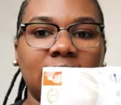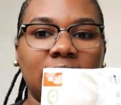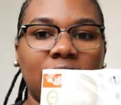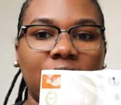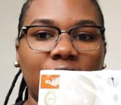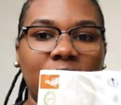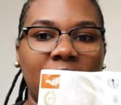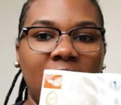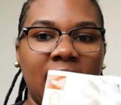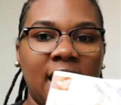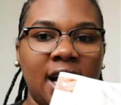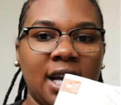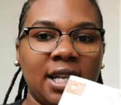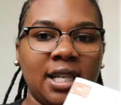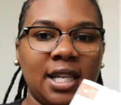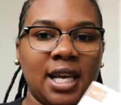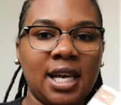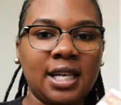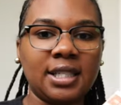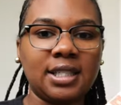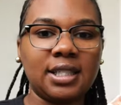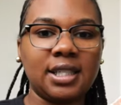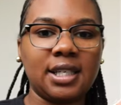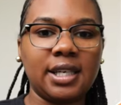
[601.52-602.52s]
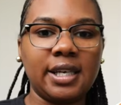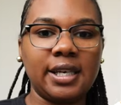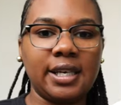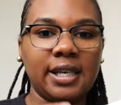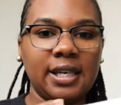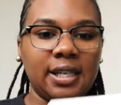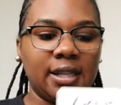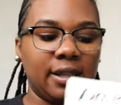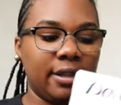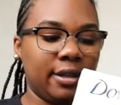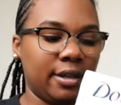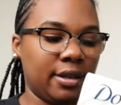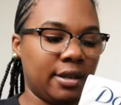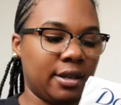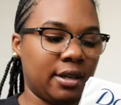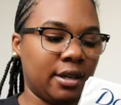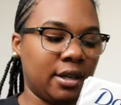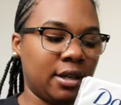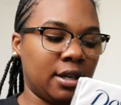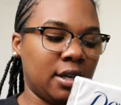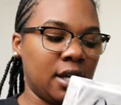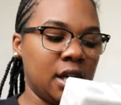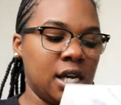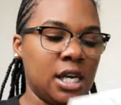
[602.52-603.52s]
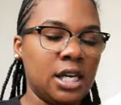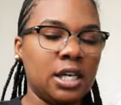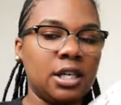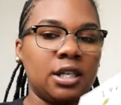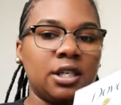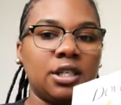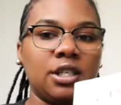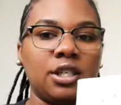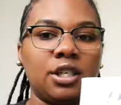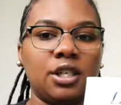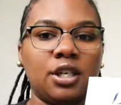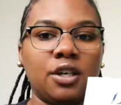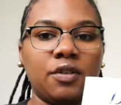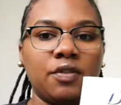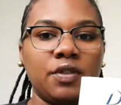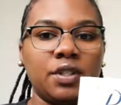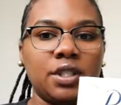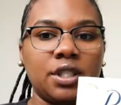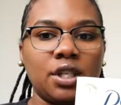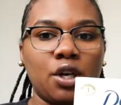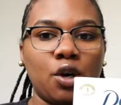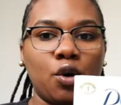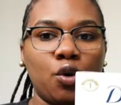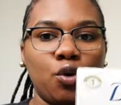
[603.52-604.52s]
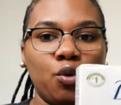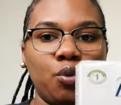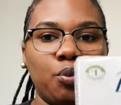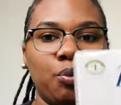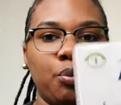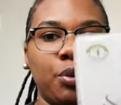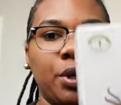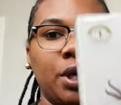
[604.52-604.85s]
so I like to get the Dove soap.